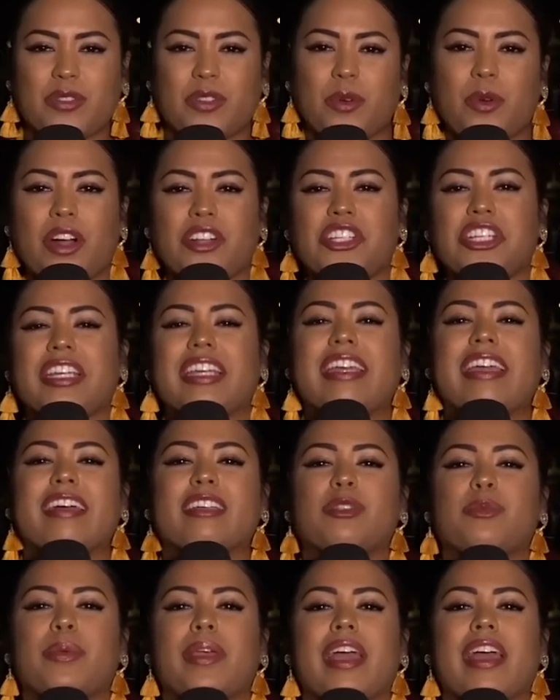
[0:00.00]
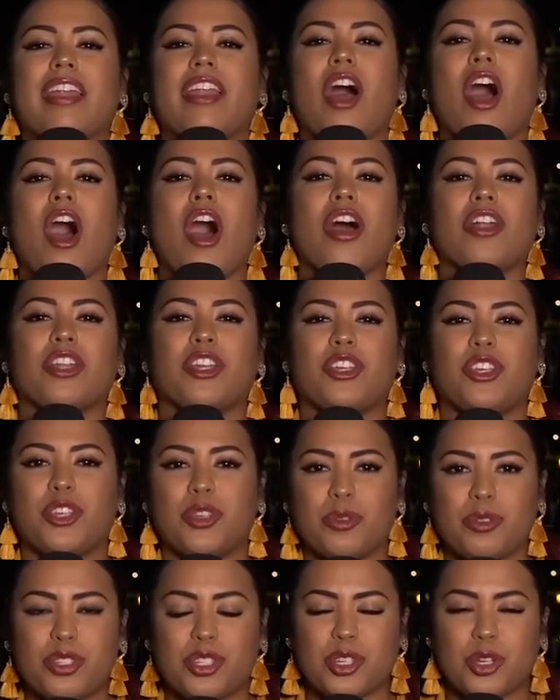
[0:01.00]
much for watching ESPN on
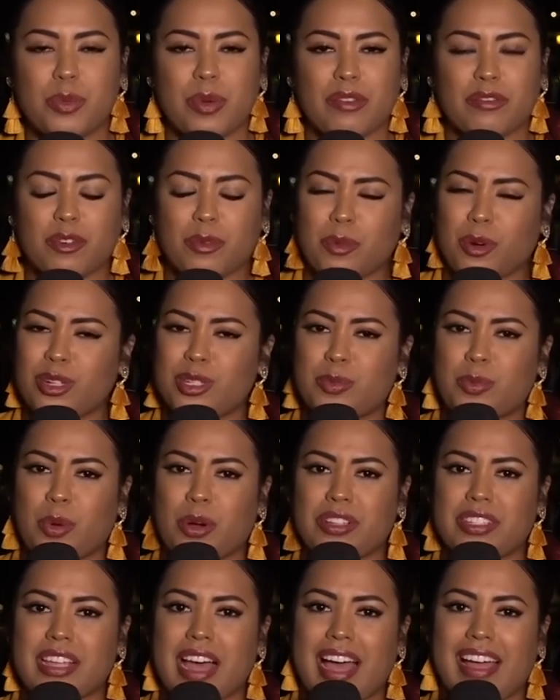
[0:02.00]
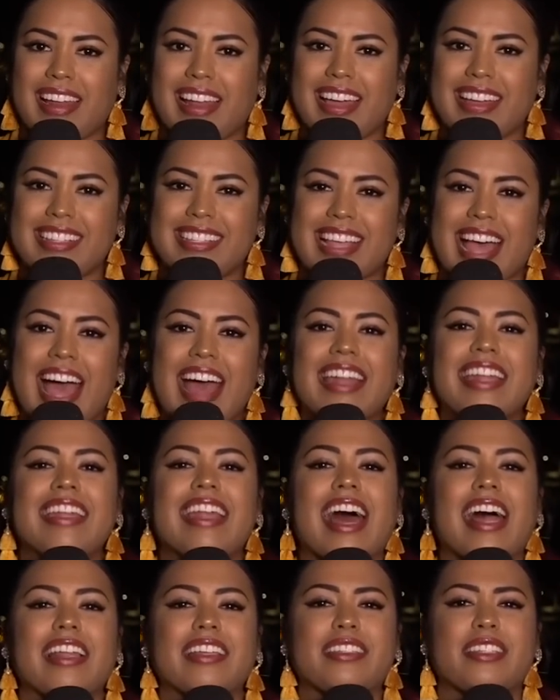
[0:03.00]
YouTube. And for more sports highlights and
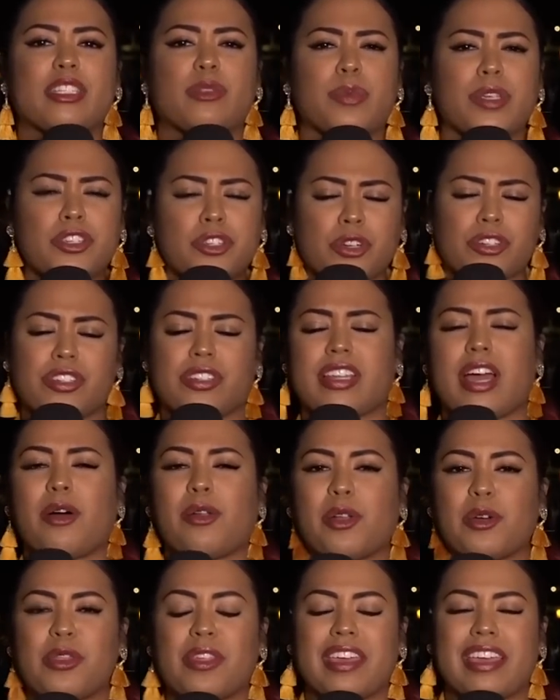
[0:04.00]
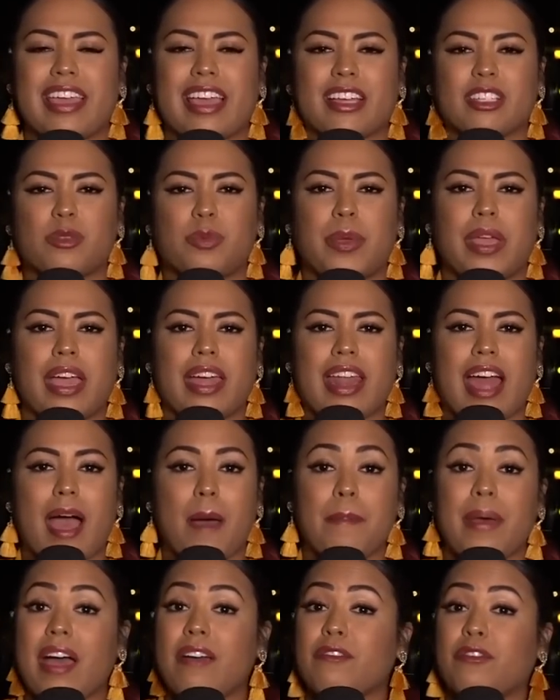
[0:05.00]
analysis, be sure to download the ESPN
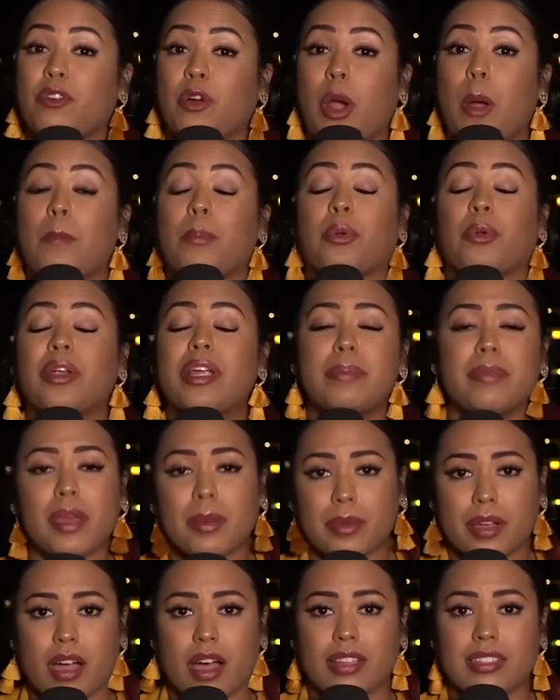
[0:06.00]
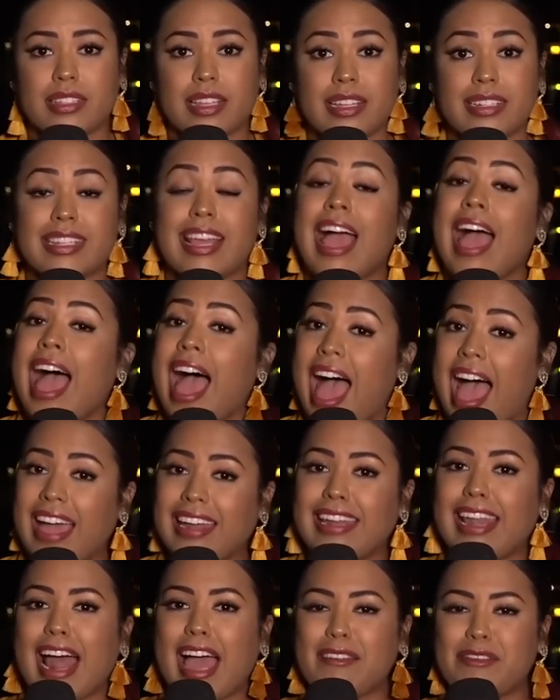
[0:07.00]
app. And for premium content
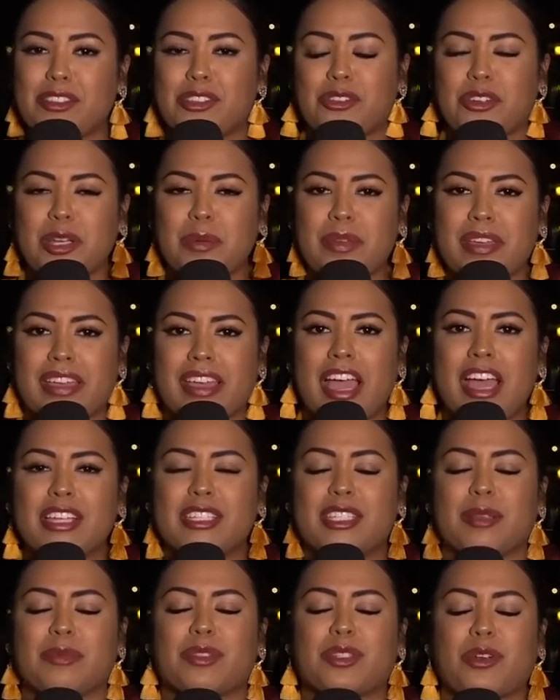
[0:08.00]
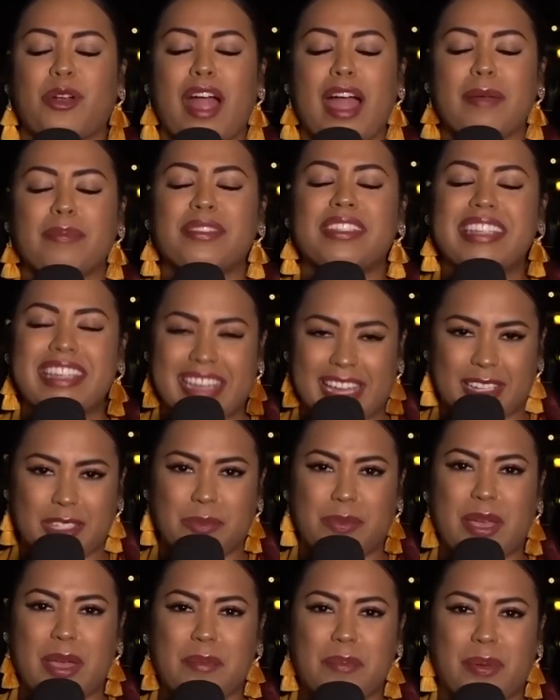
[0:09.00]
and live streaming, subscribe to
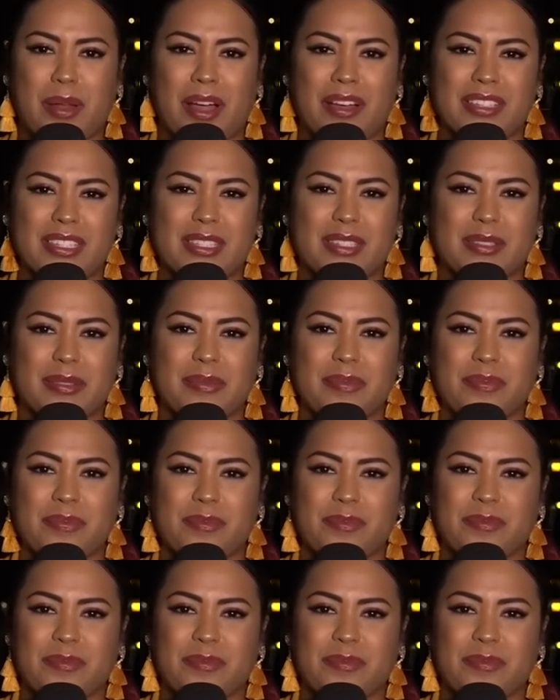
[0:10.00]
ESPN+.